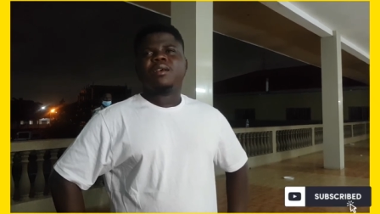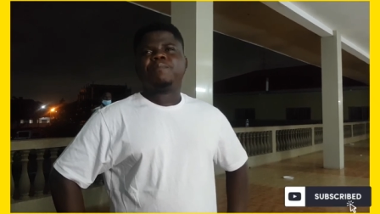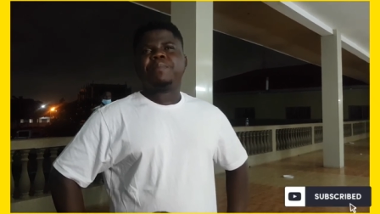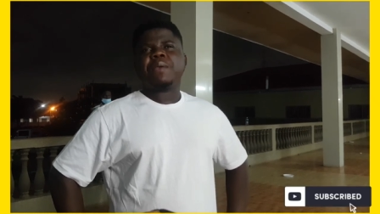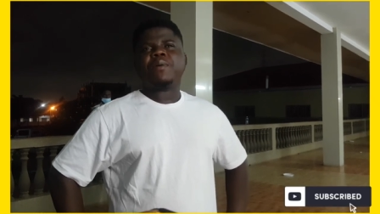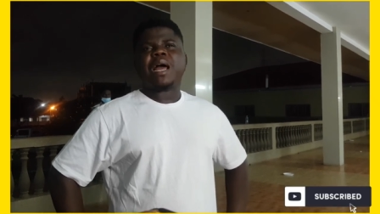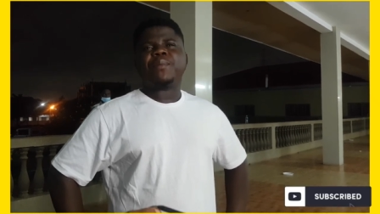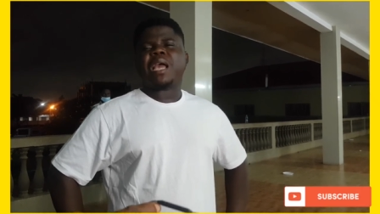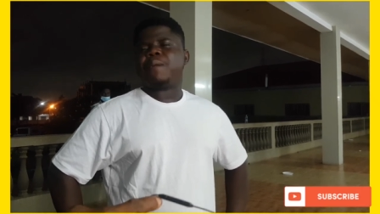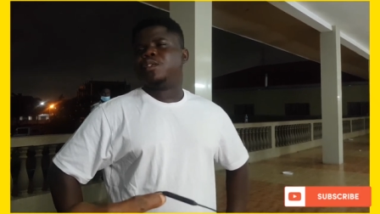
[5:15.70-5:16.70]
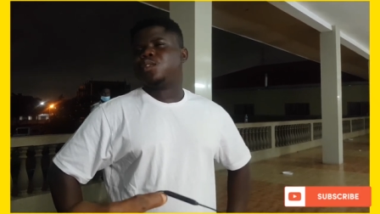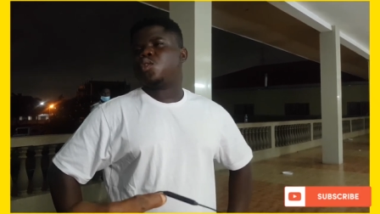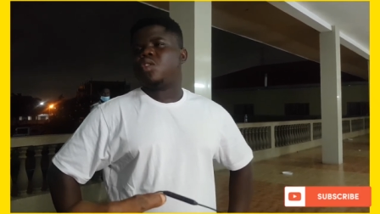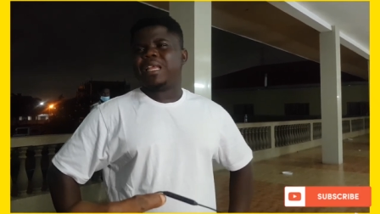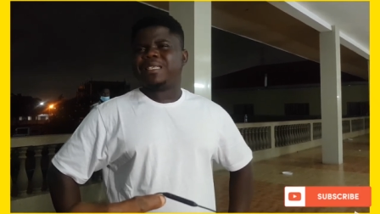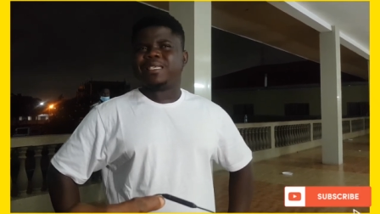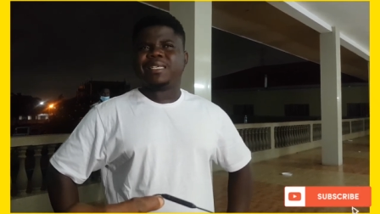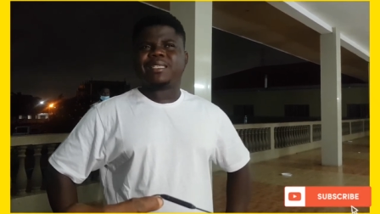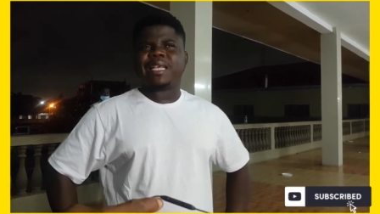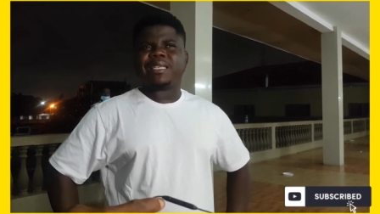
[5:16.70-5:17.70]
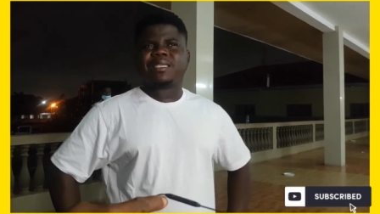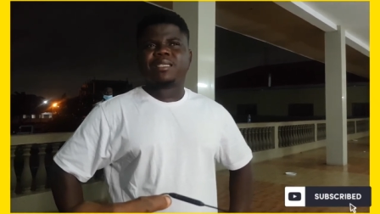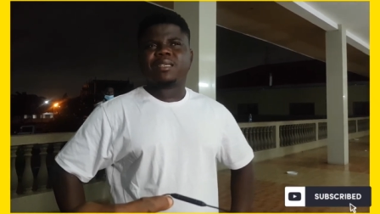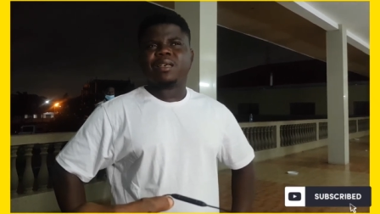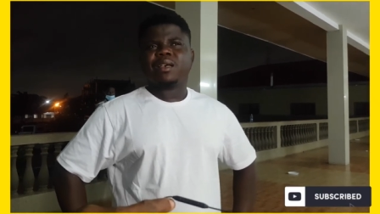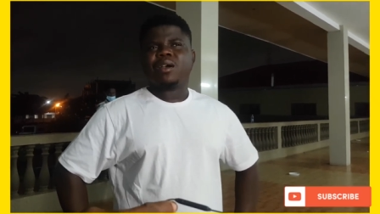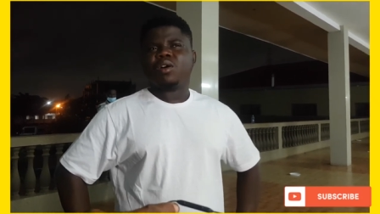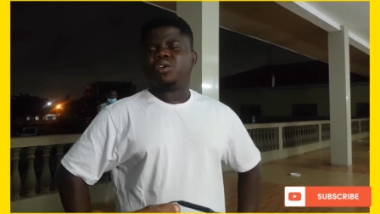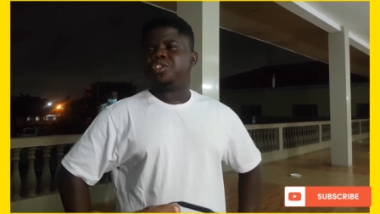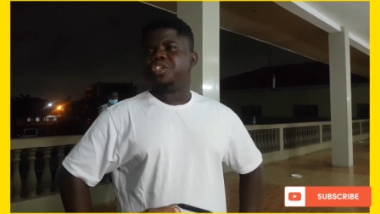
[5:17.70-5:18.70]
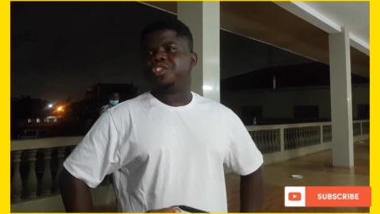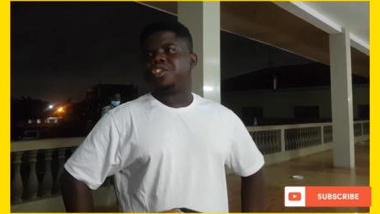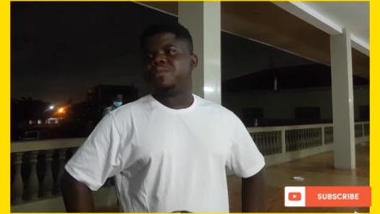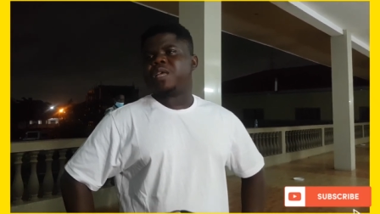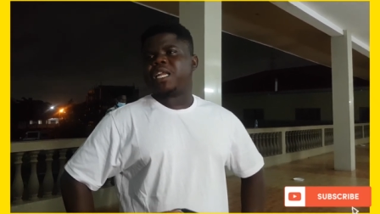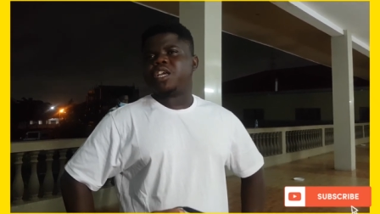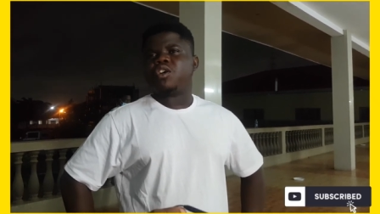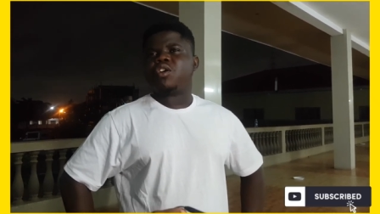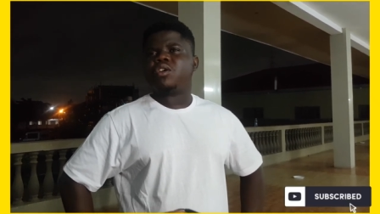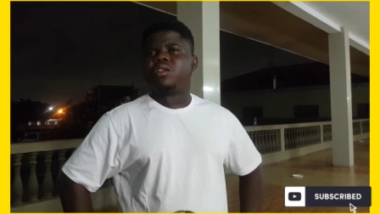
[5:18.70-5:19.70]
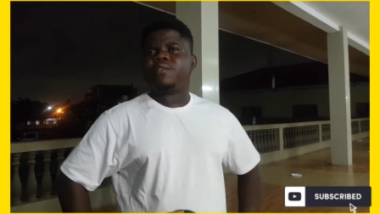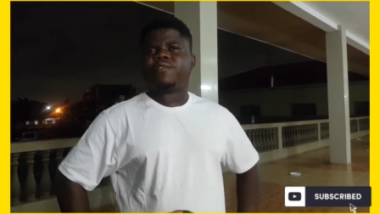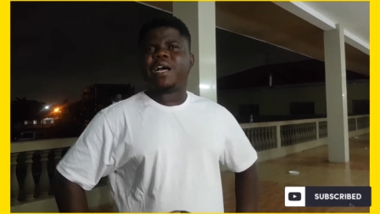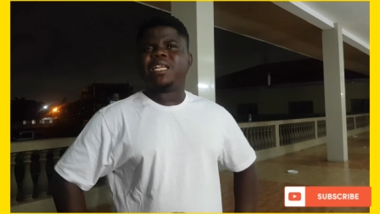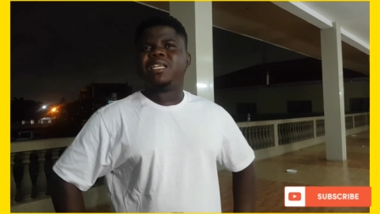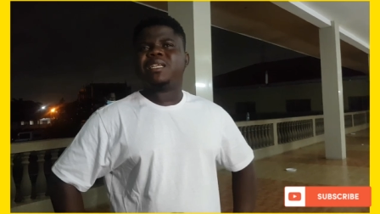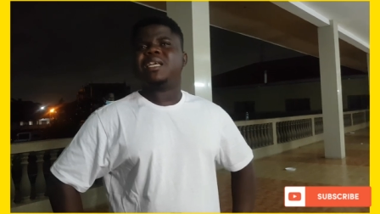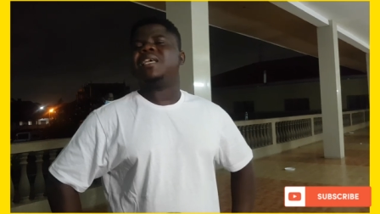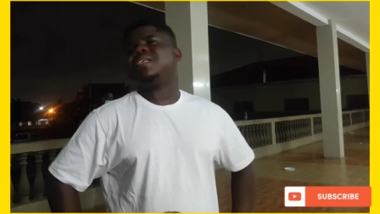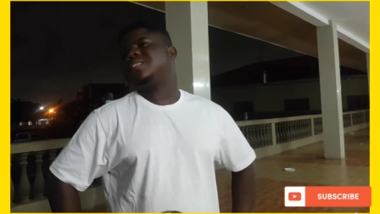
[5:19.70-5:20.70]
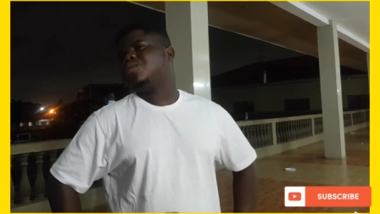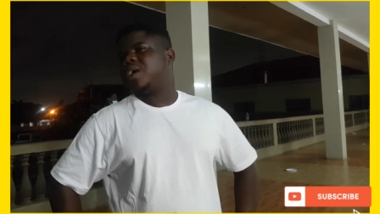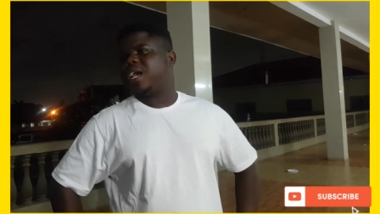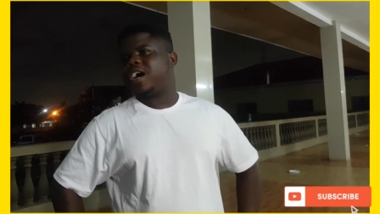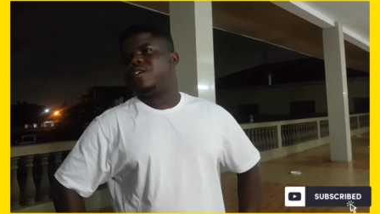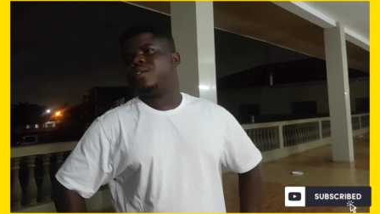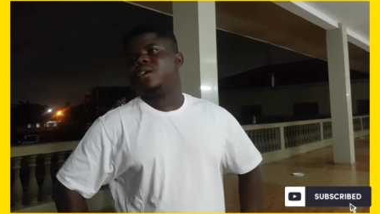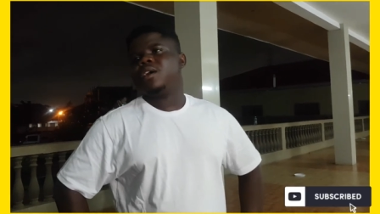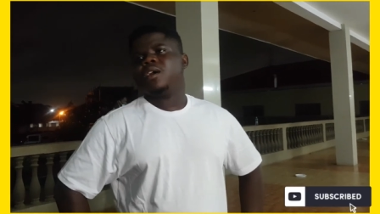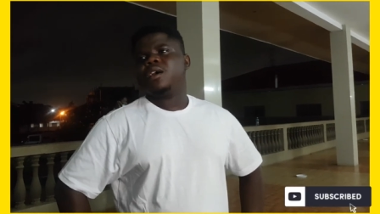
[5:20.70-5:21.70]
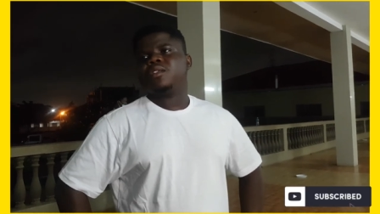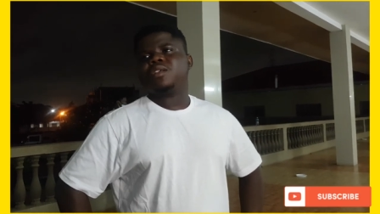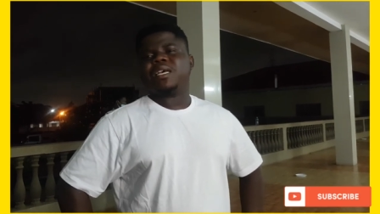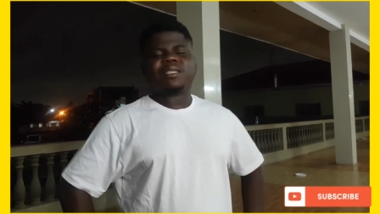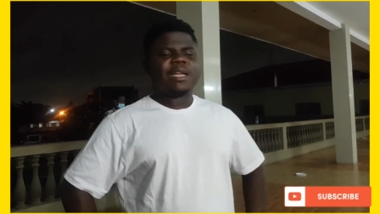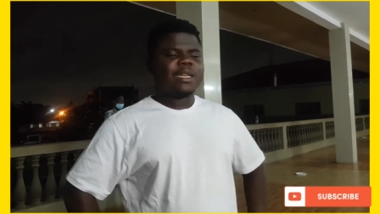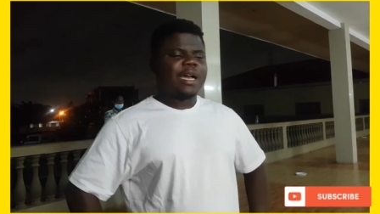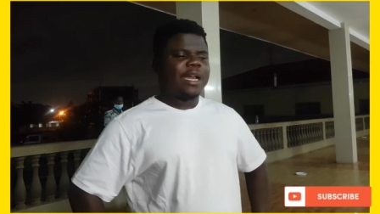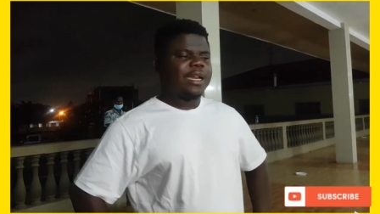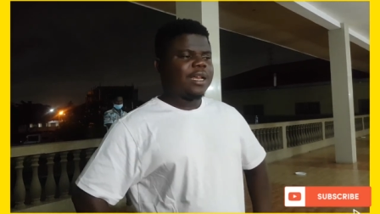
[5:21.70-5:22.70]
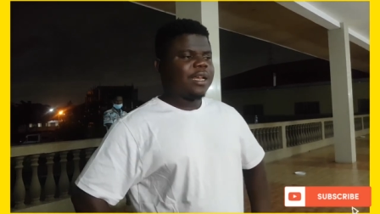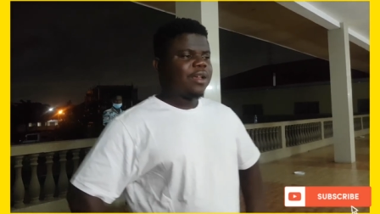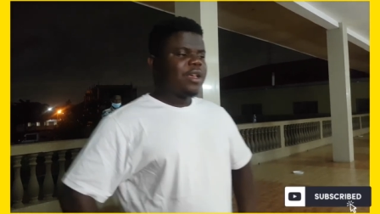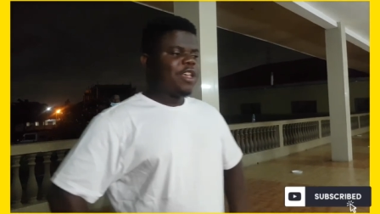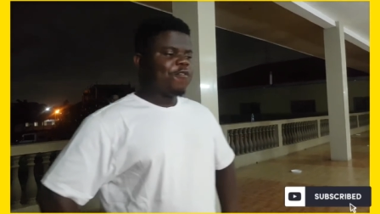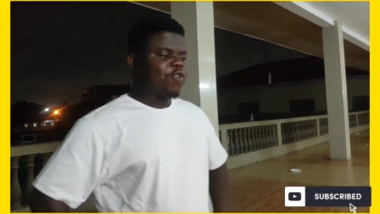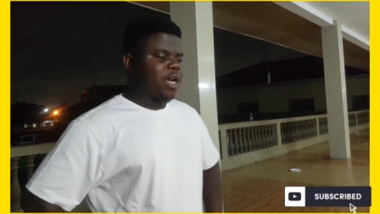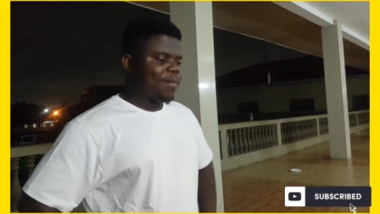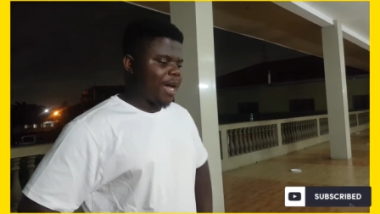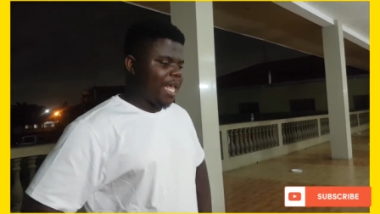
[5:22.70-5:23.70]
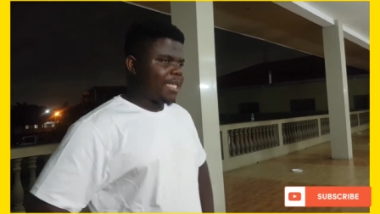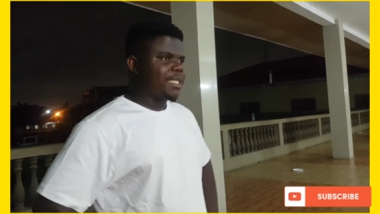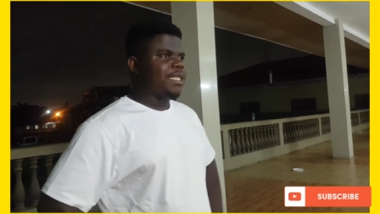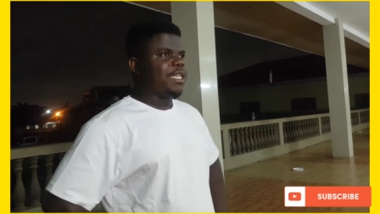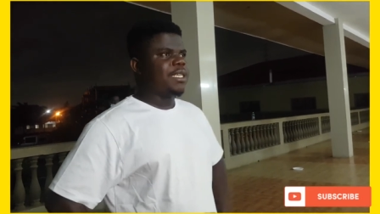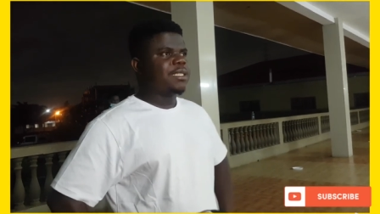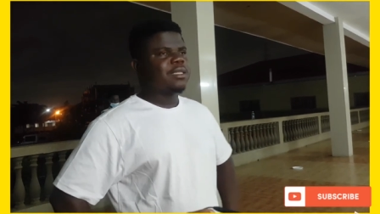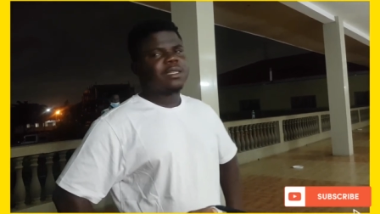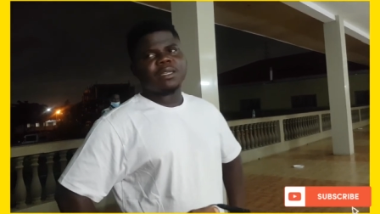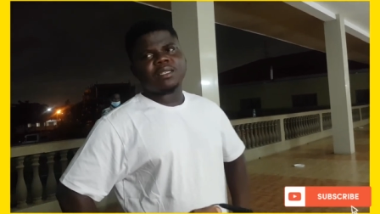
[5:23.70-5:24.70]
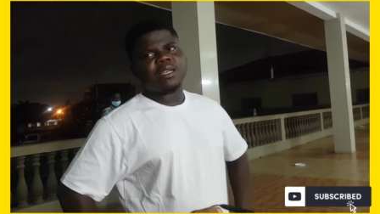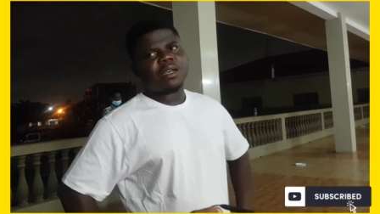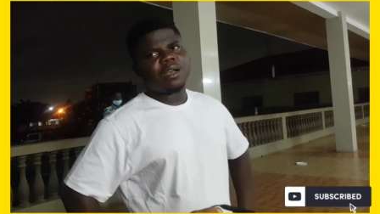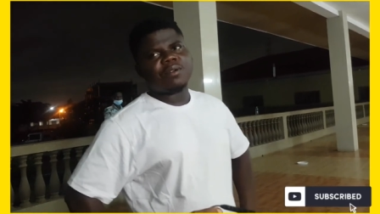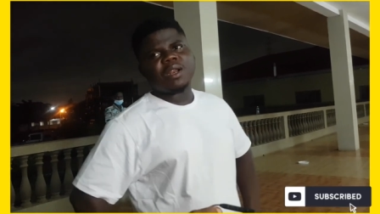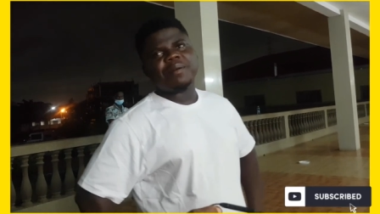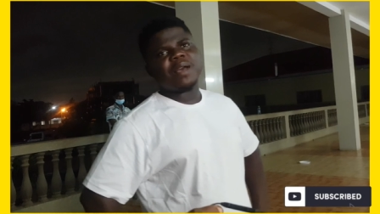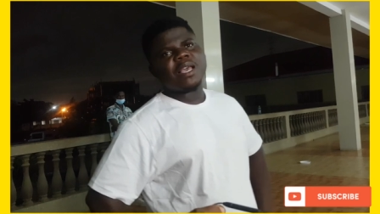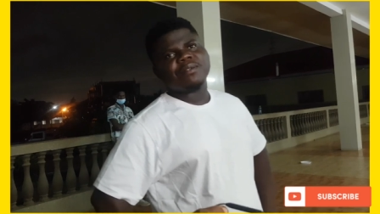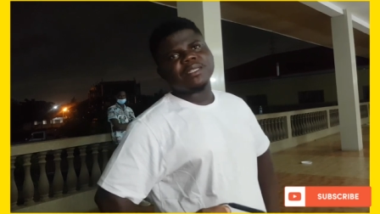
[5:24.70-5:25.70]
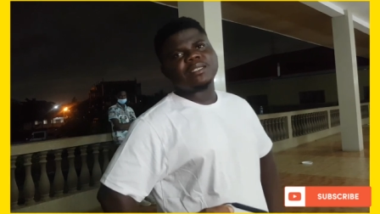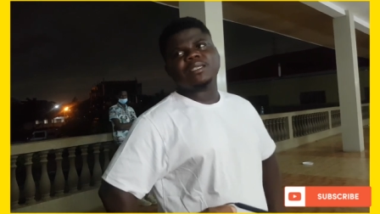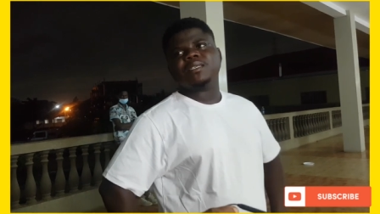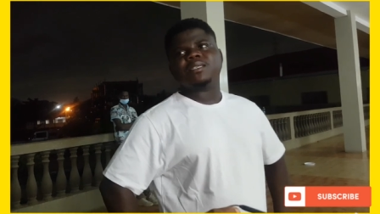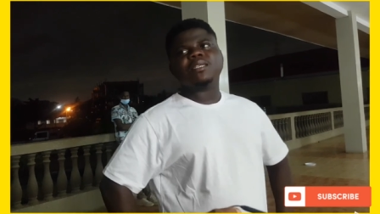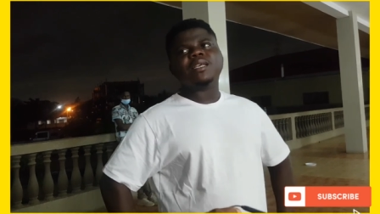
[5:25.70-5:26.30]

like people are becoming so lazy these days on YouTube that they all finding the easy way out, to the extent that if Wode Maya sneezes, they say, "Oh, Wode Maya was sneezing